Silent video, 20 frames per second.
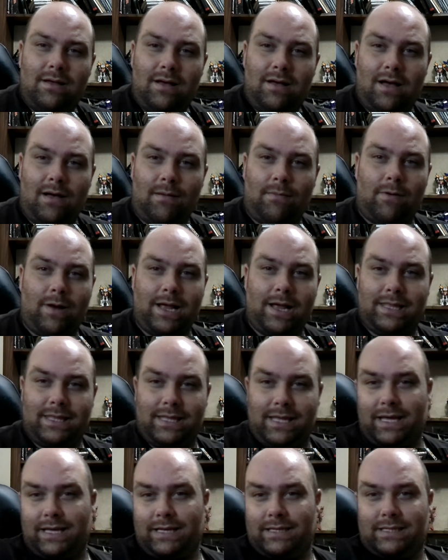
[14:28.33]
upgrade
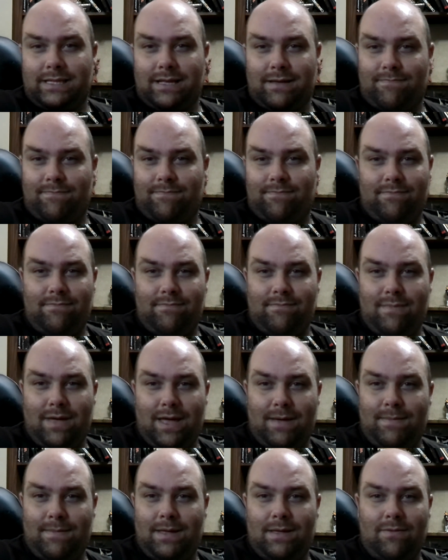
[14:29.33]
things that
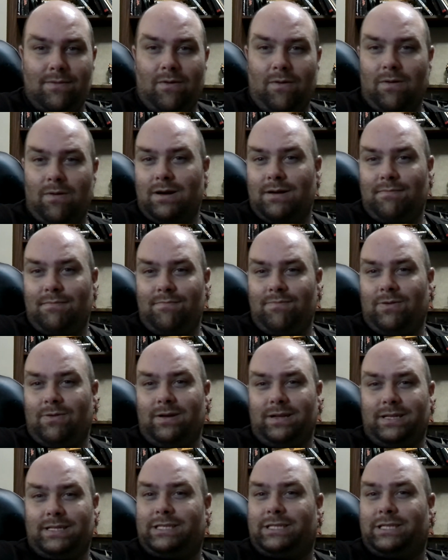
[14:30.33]
maybe, or it
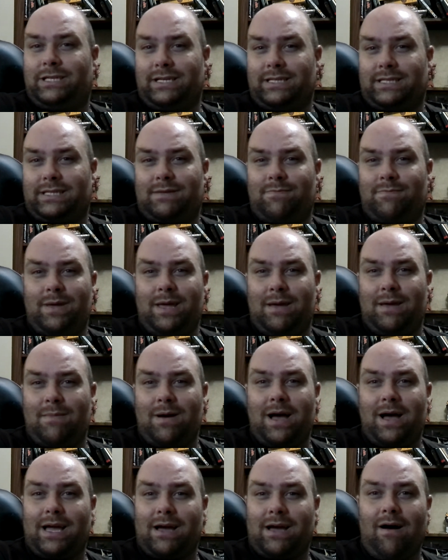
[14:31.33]
could just be
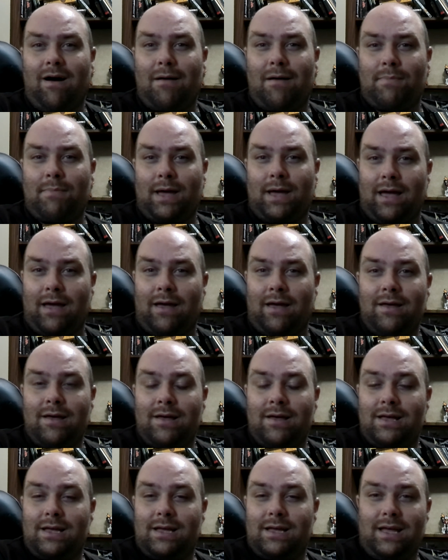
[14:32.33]
my copy.
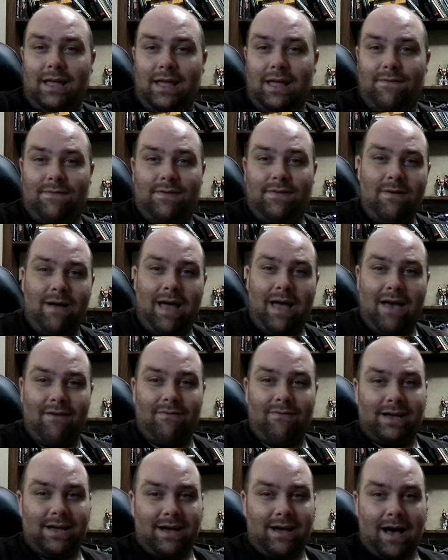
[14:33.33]
If you
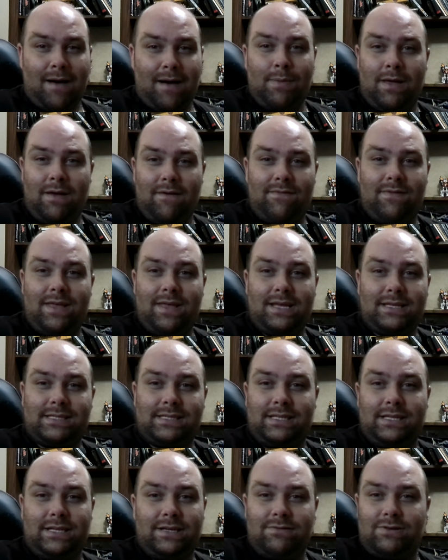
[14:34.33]
have a copy of this
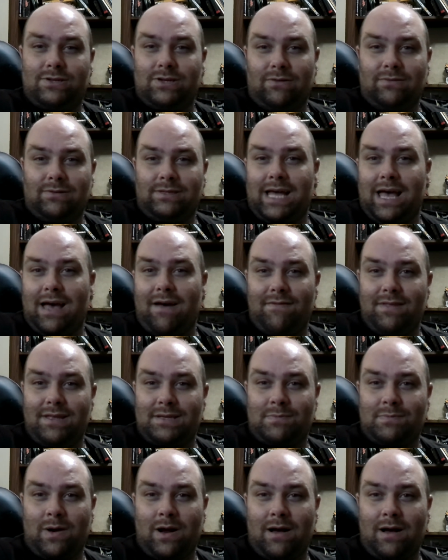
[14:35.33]
and you don't have
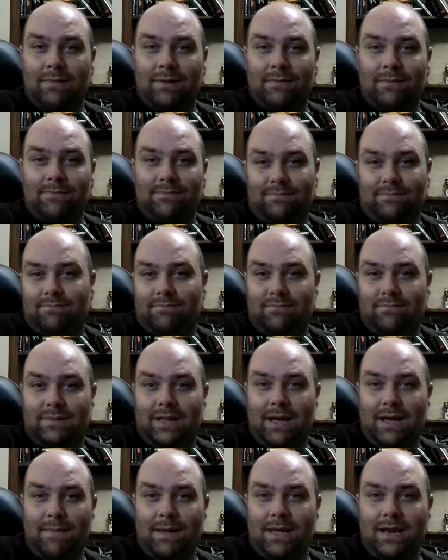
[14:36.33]
this problem,
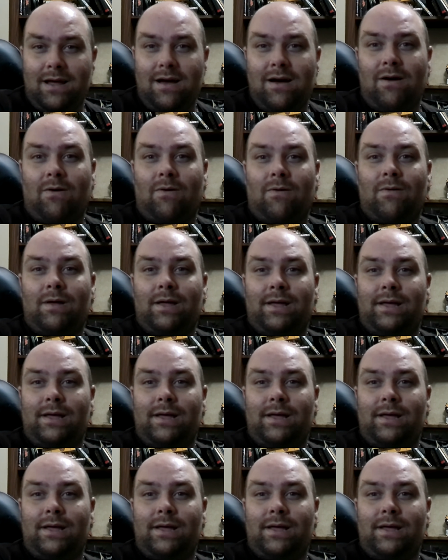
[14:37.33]
let me know.